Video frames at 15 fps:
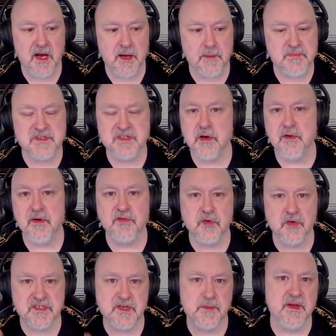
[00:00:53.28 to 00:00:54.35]
So, of
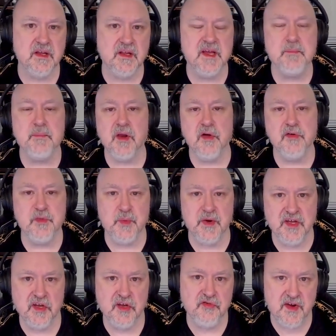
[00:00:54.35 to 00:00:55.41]
course, there'll be a link below to where
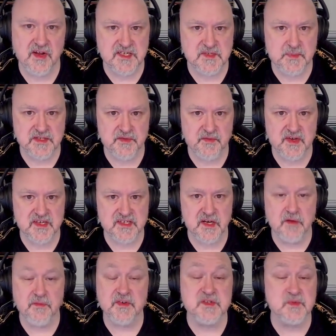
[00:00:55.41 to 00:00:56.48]
you can try this puzzle for
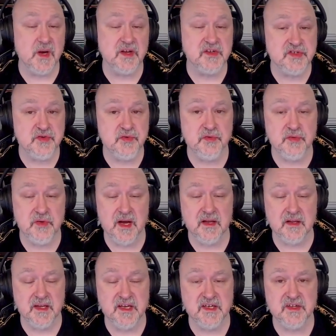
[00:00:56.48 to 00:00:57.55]
yourself, as well as to a
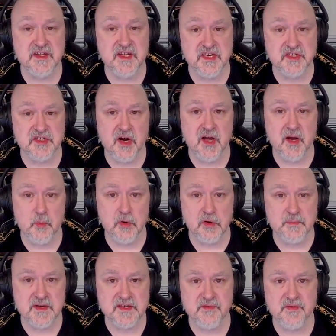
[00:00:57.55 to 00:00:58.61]
link to the entire
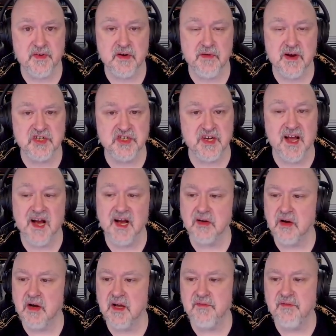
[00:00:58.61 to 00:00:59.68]
World Puzzle Federation
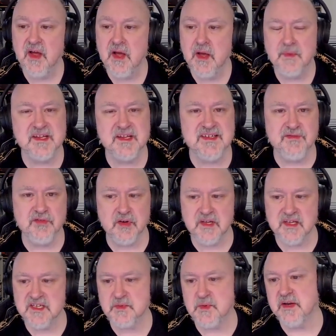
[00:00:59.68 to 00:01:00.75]
archive. But a look at
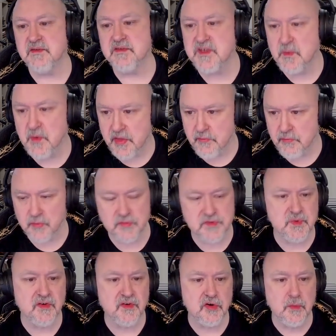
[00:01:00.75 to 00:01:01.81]
this one. So what are the rules?
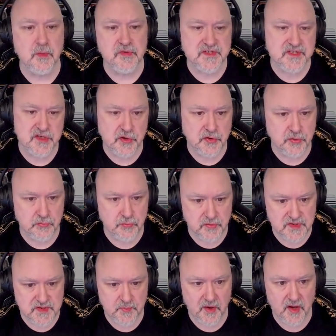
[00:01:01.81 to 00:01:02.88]
We've got normal Sudoku
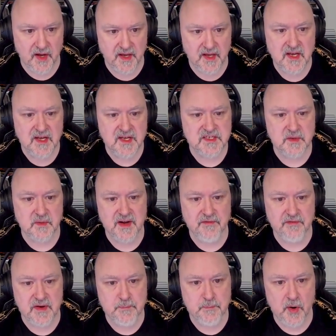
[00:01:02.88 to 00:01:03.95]
rules apply. So in
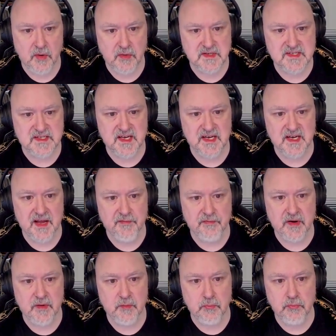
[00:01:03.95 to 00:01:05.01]
every box, in
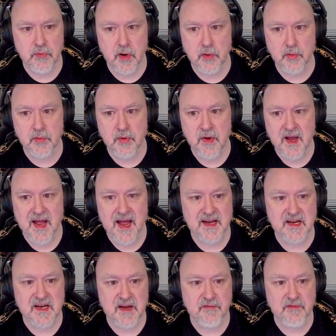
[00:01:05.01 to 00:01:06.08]
every row,
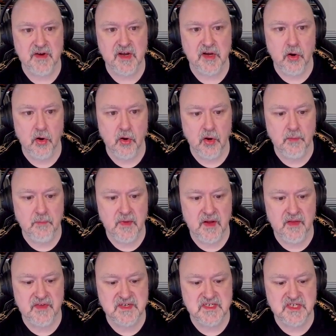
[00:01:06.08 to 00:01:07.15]
and in every column,
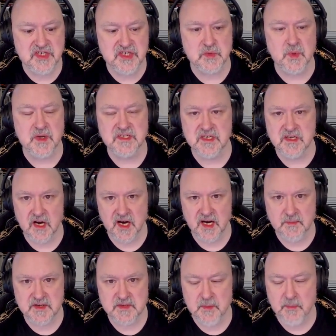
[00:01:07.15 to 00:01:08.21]
the digits 1 to 9
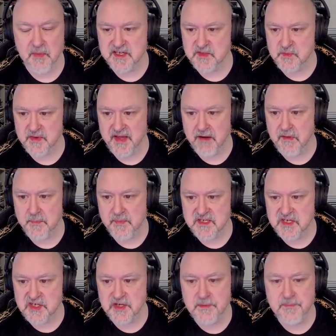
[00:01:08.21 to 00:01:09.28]
must be placed without
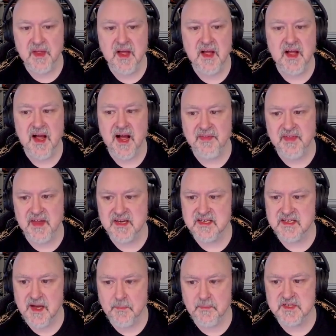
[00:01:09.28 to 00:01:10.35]
repetition, and then
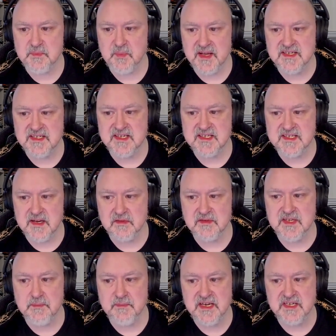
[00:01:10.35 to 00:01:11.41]
numbers placed in cells
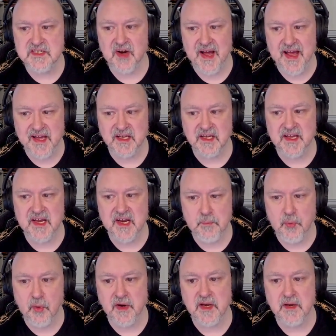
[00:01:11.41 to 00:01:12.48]
that meet diagonally at a
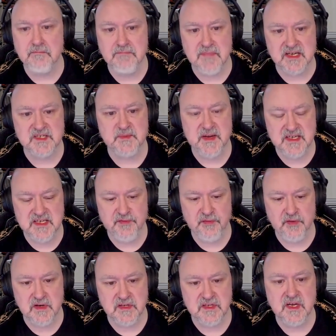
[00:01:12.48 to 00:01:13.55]
point must be
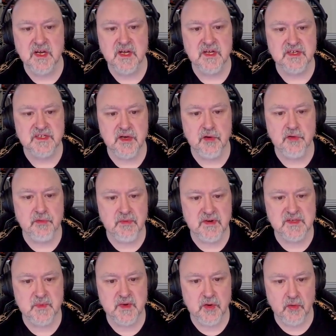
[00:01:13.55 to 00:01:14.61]
different. So the
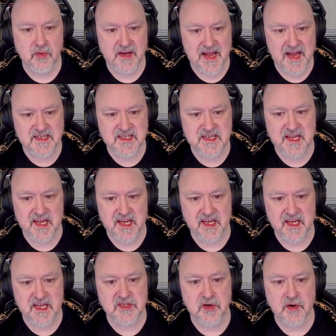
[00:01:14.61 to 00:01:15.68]
reason we call it Anti-King
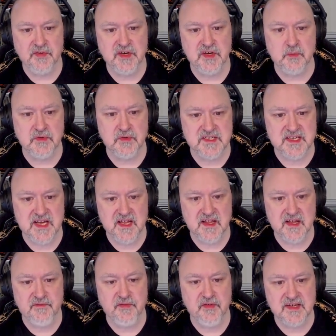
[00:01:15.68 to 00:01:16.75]
is often you would say
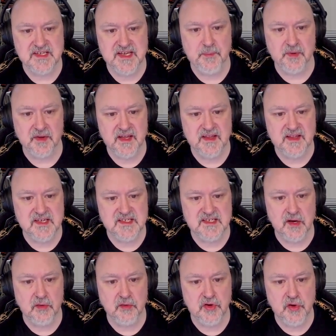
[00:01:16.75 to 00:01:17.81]
that, for example, in this
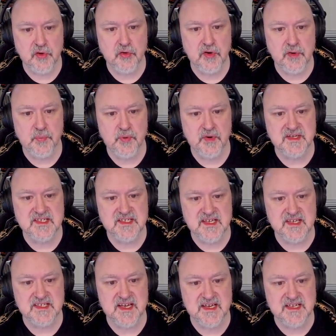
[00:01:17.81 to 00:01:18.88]
cell you couldn't put a
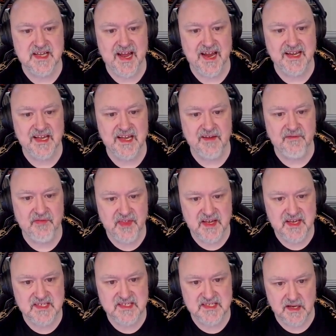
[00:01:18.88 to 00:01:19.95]
6 into any of
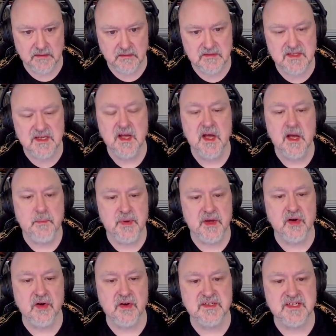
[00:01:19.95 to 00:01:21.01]
these cells
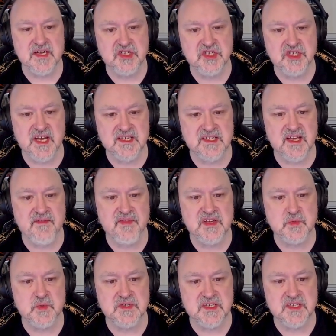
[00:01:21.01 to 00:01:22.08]
because a chess, if
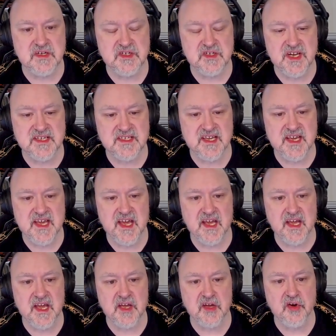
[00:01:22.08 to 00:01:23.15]
this was a chess king,
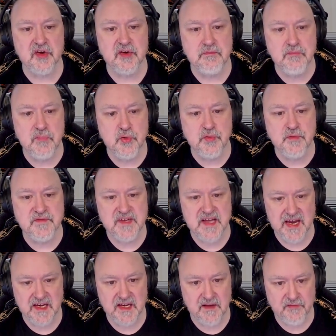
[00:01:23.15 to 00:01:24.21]
it could move to
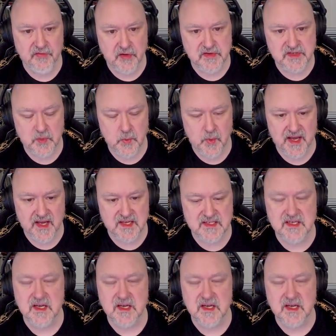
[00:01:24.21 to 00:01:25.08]
any of those squares.